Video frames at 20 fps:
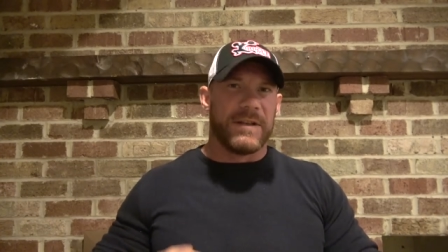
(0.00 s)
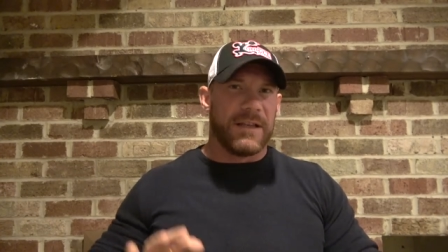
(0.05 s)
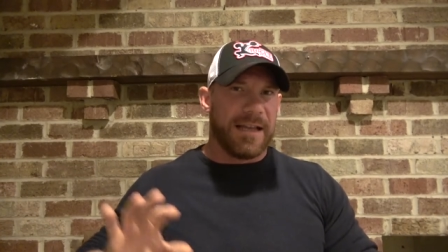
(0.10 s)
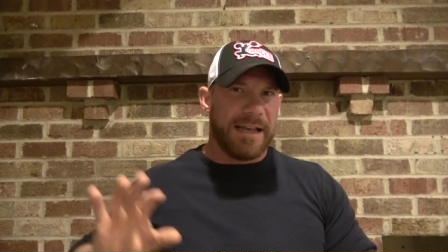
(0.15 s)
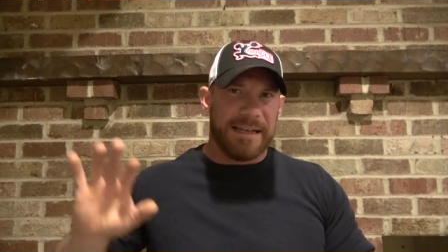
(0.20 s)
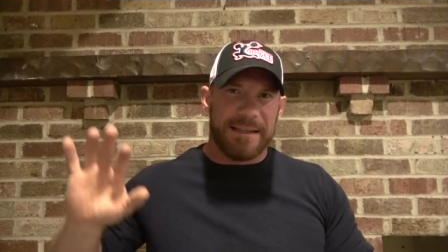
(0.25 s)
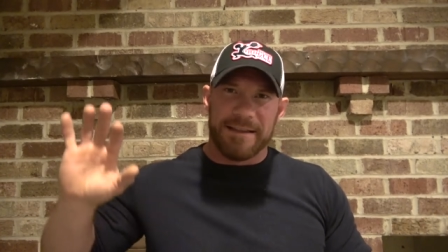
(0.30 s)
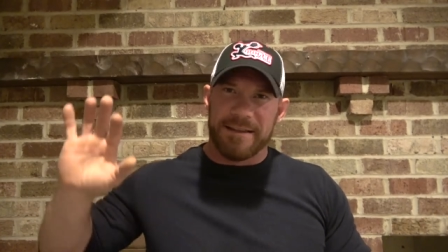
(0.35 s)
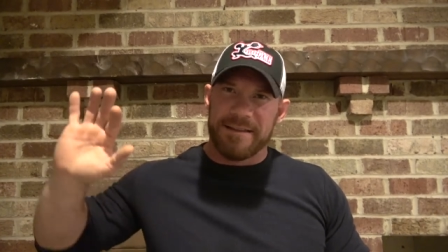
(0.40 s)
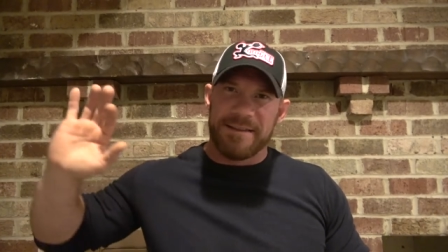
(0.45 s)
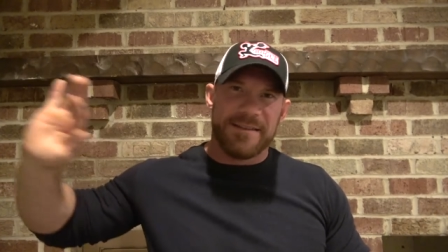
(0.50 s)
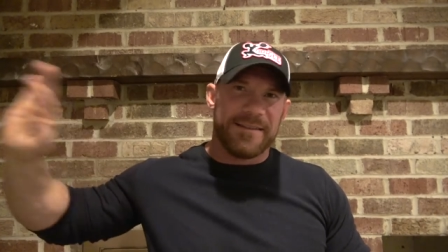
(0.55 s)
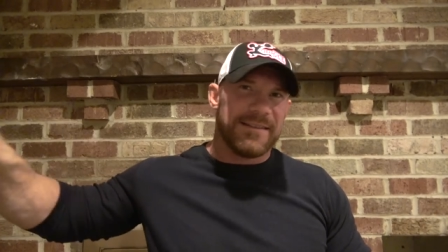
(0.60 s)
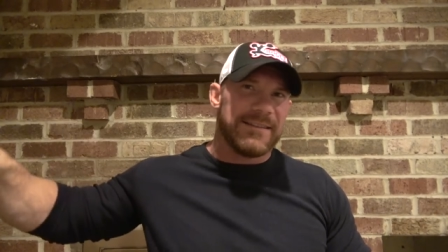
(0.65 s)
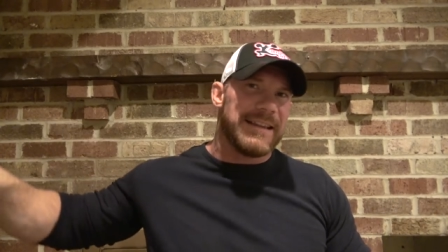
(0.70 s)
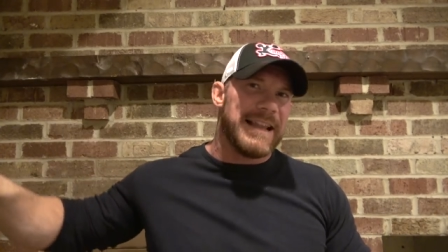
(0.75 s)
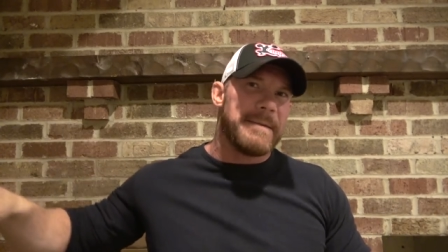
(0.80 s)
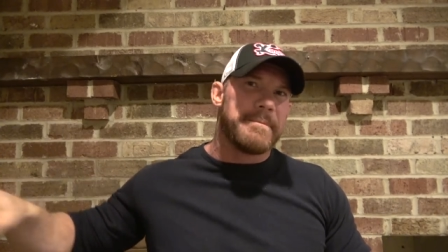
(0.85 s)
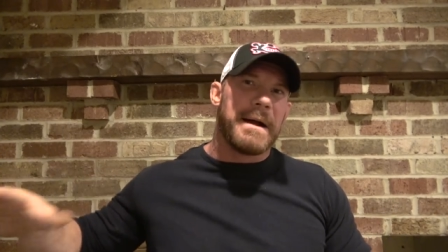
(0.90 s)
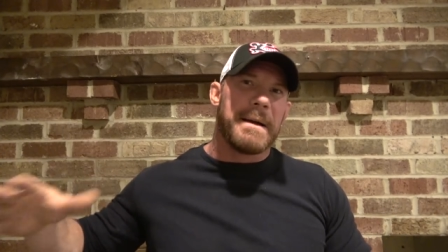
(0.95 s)
Like,
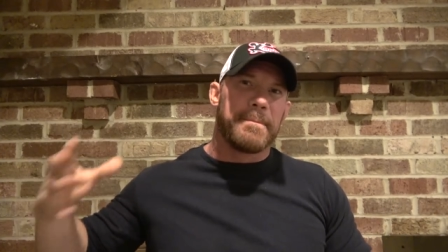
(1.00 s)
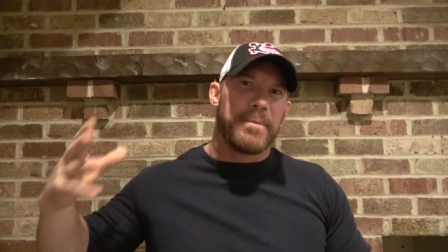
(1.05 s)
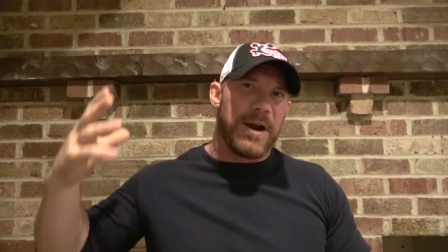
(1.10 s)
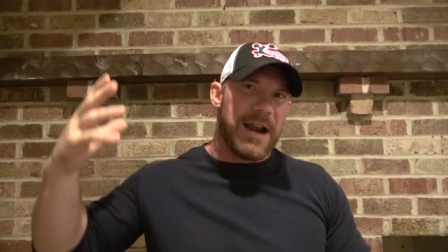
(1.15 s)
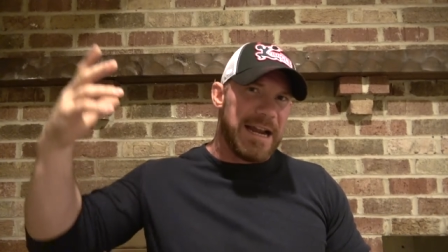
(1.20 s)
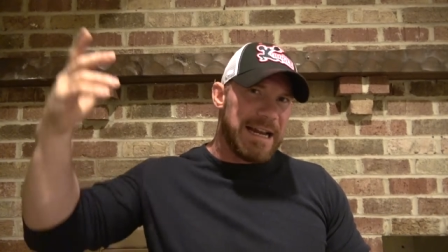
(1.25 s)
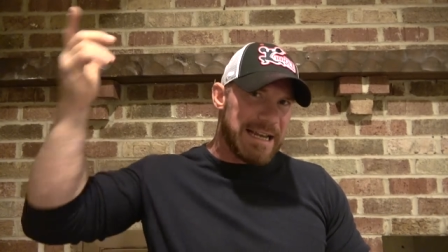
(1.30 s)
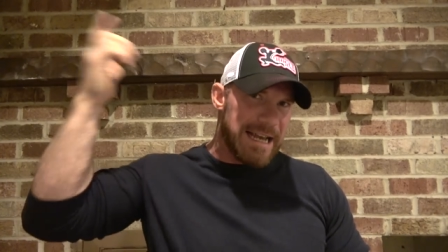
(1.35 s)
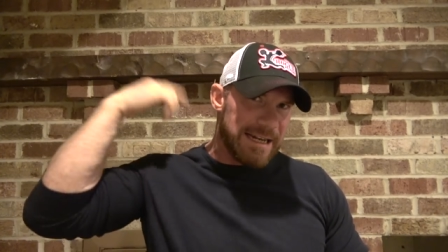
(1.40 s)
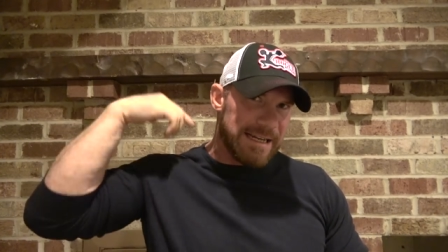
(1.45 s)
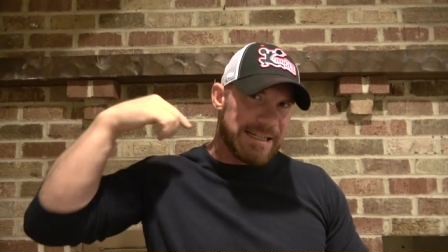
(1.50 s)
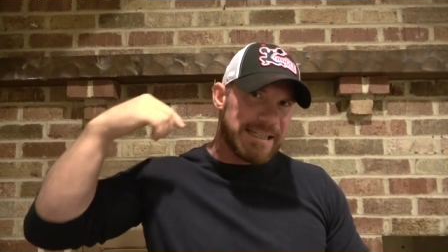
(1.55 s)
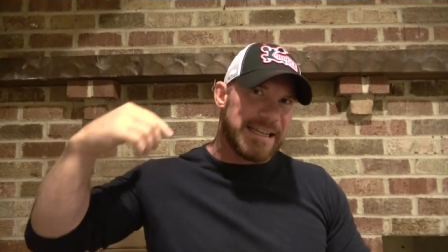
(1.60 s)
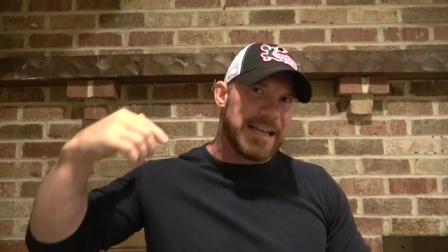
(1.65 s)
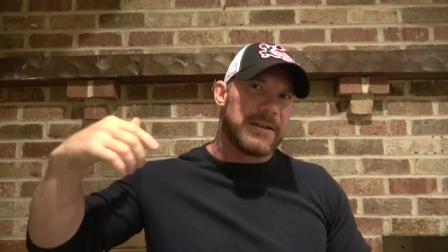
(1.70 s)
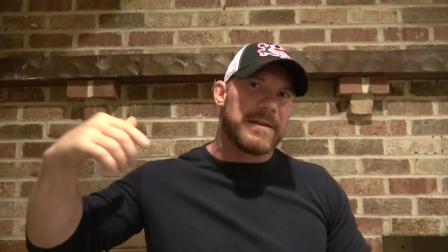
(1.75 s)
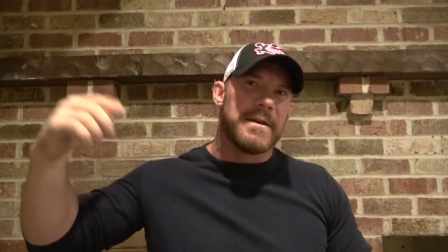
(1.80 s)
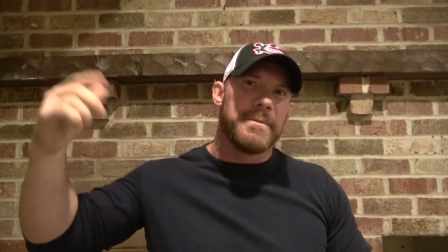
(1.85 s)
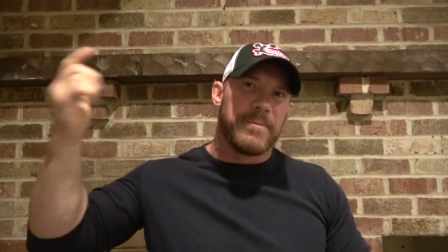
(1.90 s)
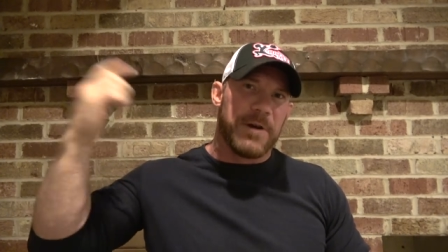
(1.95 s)
let my brain kind of
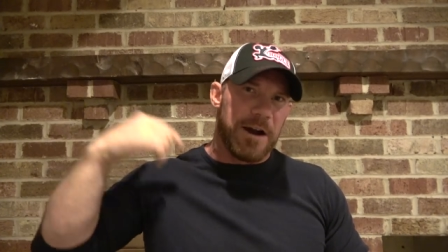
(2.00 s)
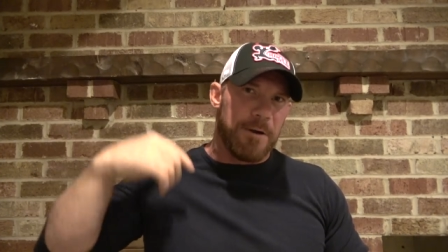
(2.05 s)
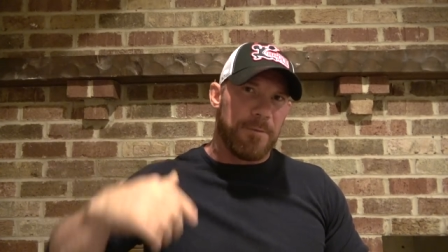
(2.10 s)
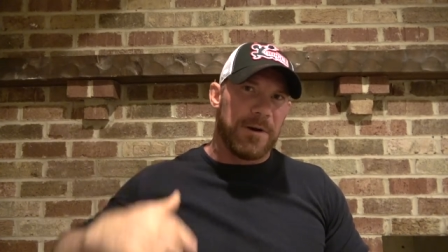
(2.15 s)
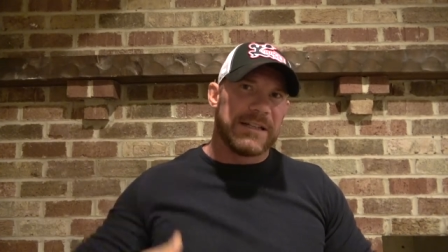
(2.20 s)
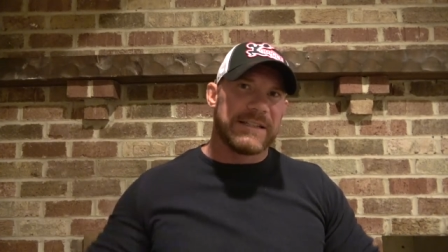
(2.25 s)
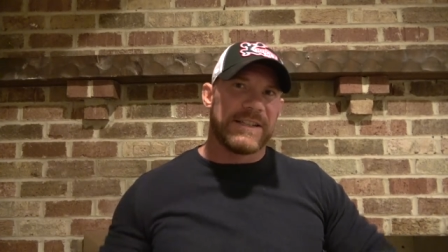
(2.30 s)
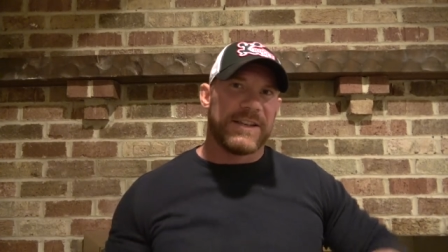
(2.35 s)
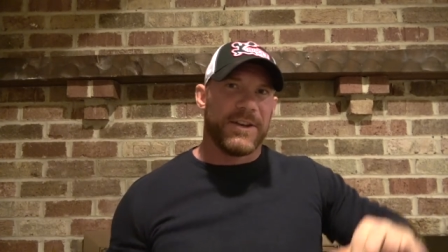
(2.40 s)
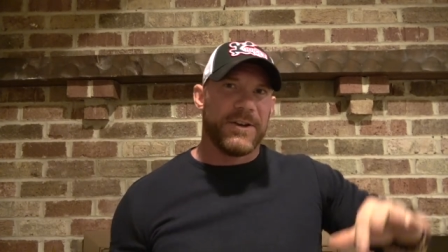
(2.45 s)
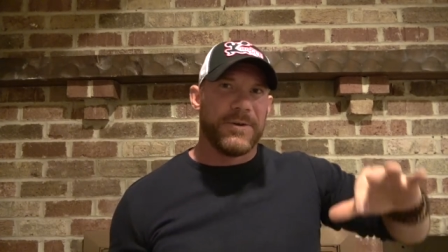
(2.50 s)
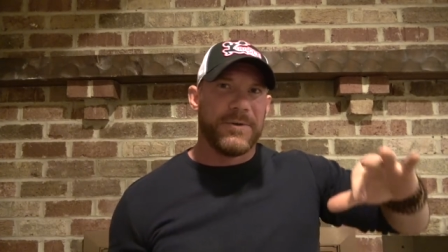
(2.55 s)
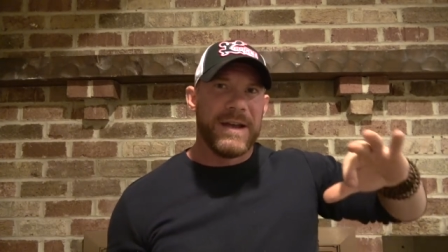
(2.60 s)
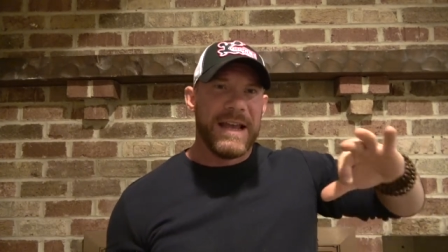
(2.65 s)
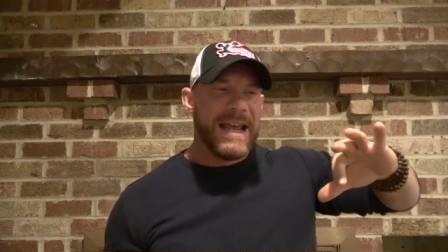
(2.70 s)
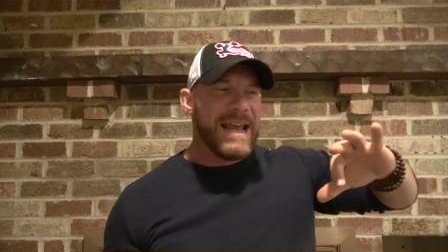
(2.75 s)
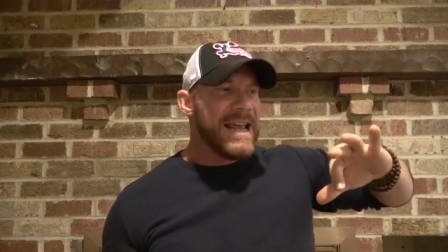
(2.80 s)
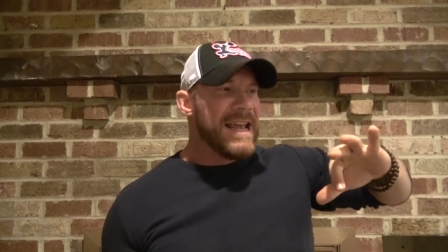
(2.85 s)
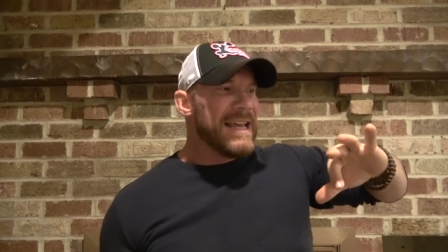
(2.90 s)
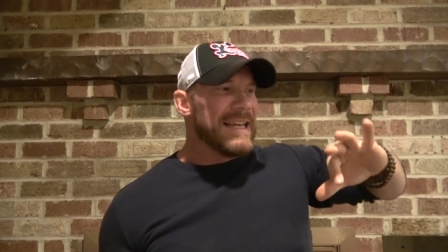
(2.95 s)
stick them where it wants to